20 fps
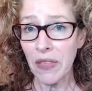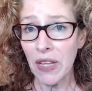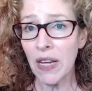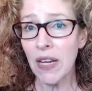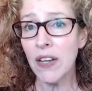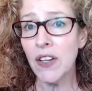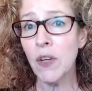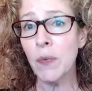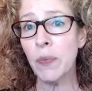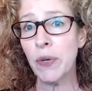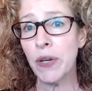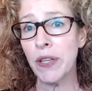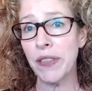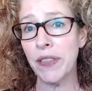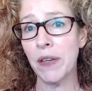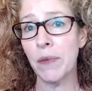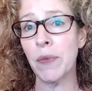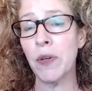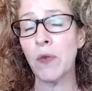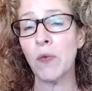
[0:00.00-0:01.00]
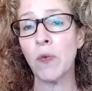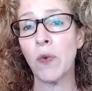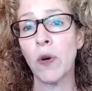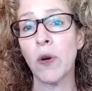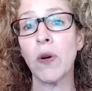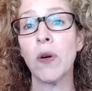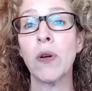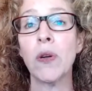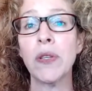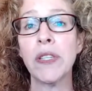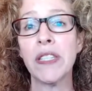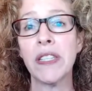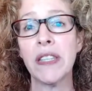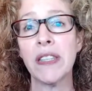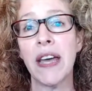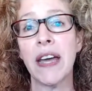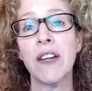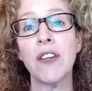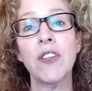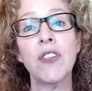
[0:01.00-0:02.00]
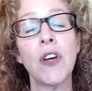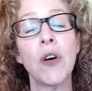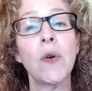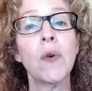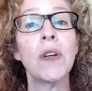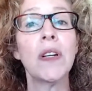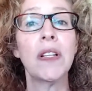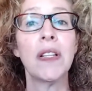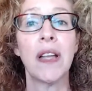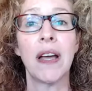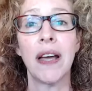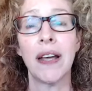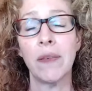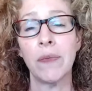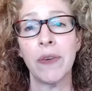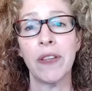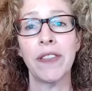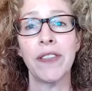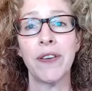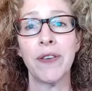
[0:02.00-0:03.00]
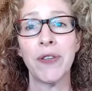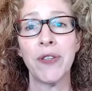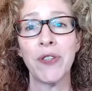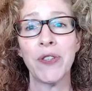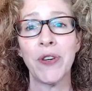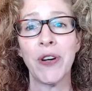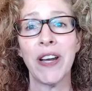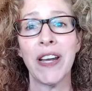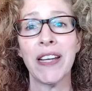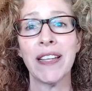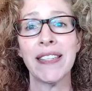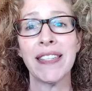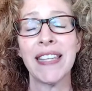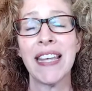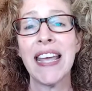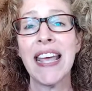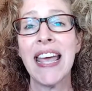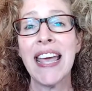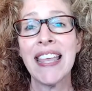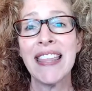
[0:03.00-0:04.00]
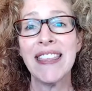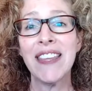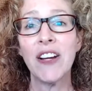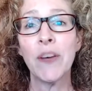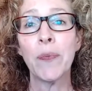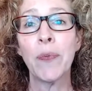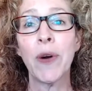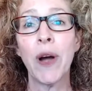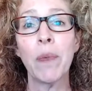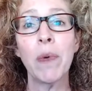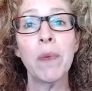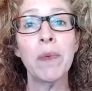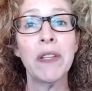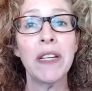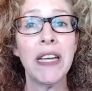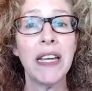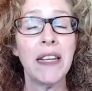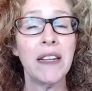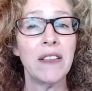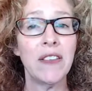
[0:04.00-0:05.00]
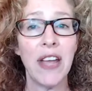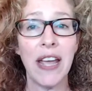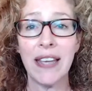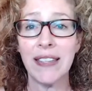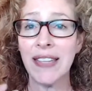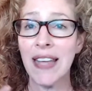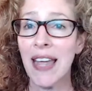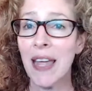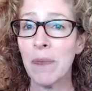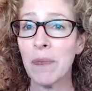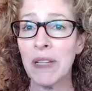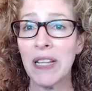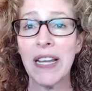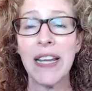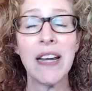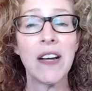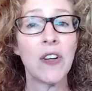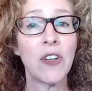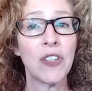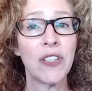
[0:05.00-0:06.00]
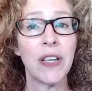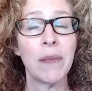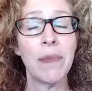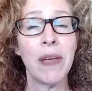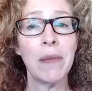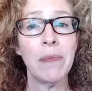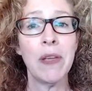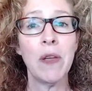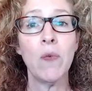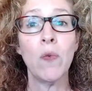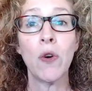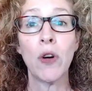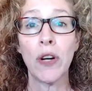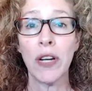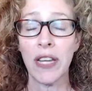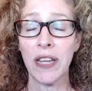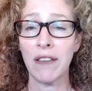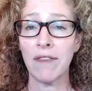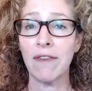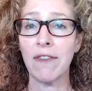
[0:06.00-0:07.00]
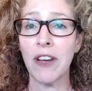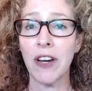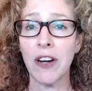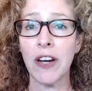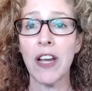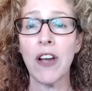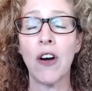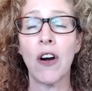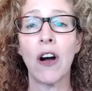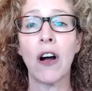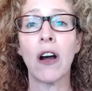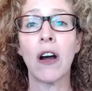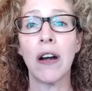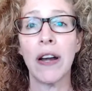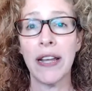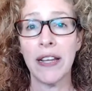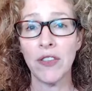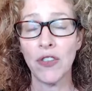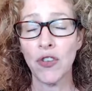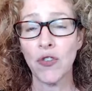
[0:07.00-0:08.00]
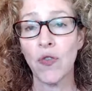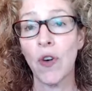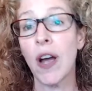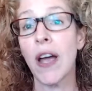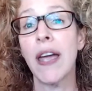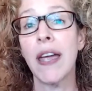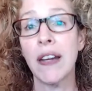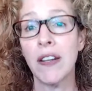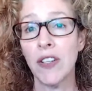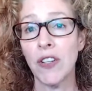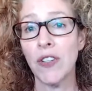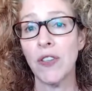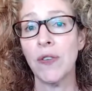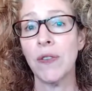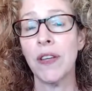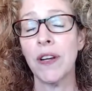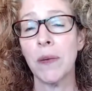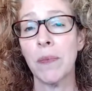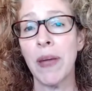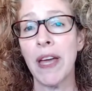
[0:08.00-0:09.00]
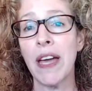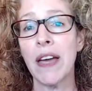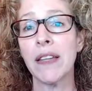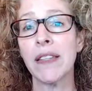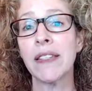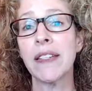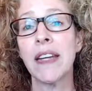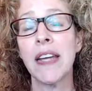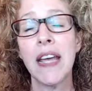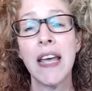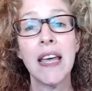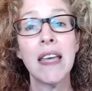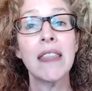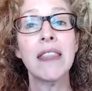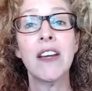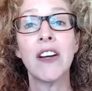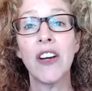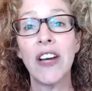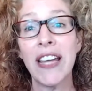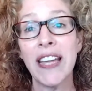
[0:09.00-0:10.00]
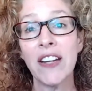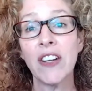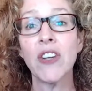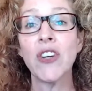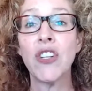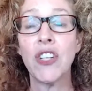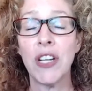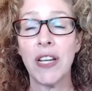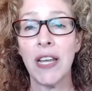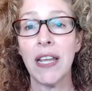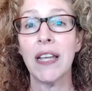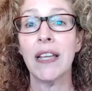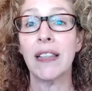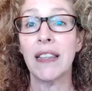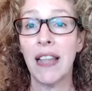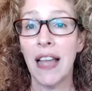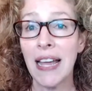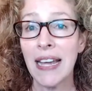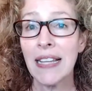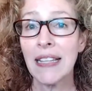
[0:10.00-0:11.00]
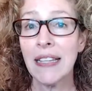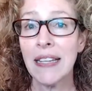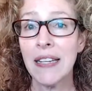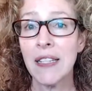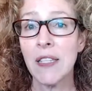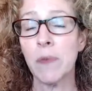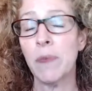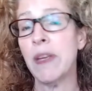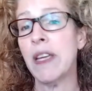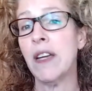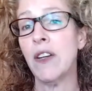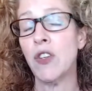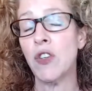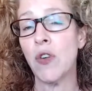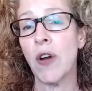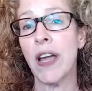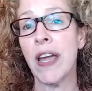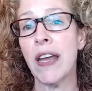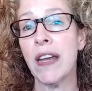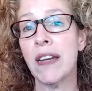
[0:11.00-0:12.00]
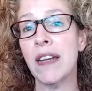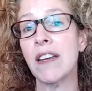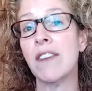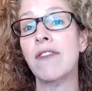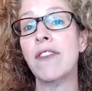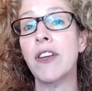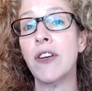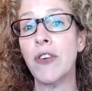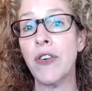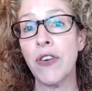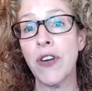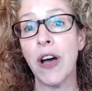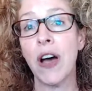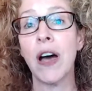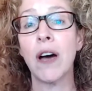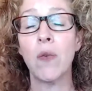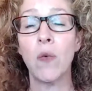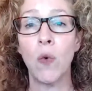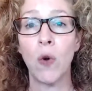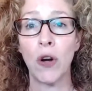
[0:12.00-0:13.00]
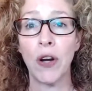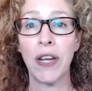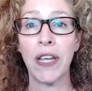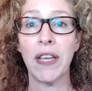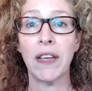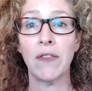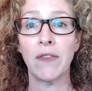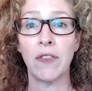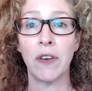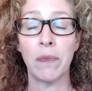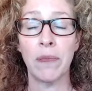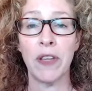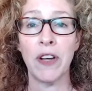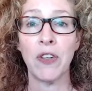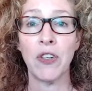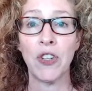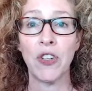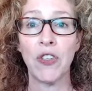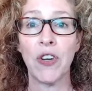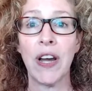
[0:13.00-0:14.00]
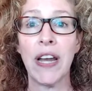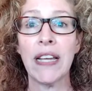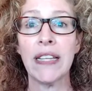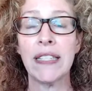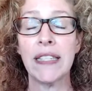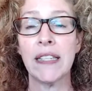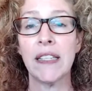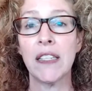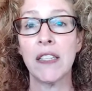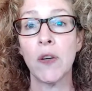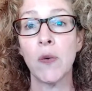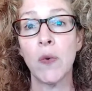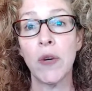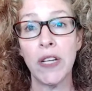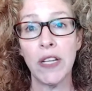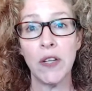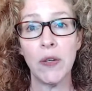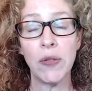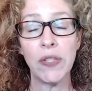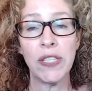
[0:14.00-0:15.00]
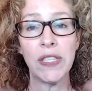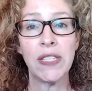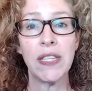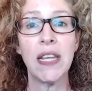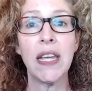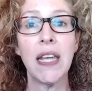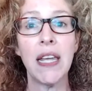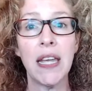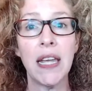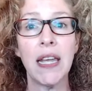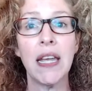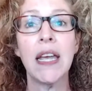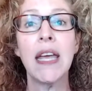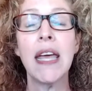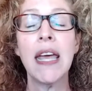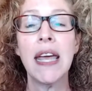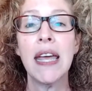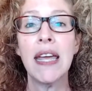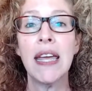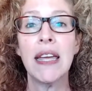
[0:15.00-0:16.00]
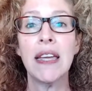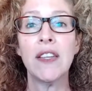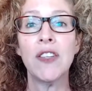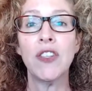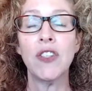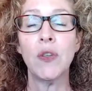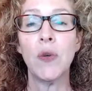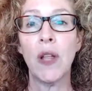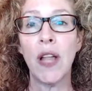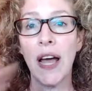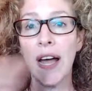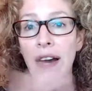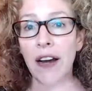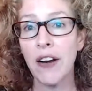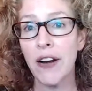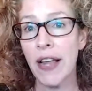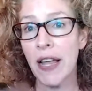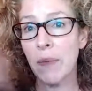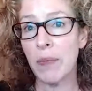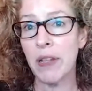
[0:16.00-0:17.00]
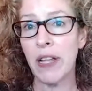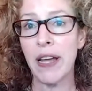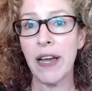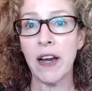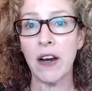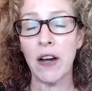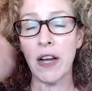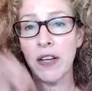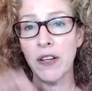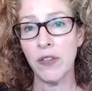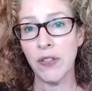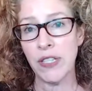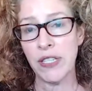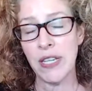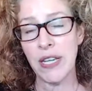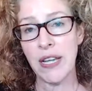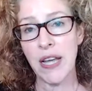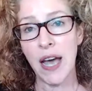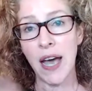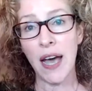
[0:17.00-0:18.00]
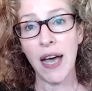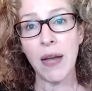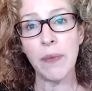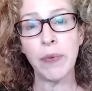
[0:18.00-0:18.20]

and you put them in roles that don't align with their strengths, they're probably, as A players, they may be working very hard and trying to do their best. Their energy likely is being drained if they're not working from their strengths. And so what you'll see is you'll hire an A player and you'll see high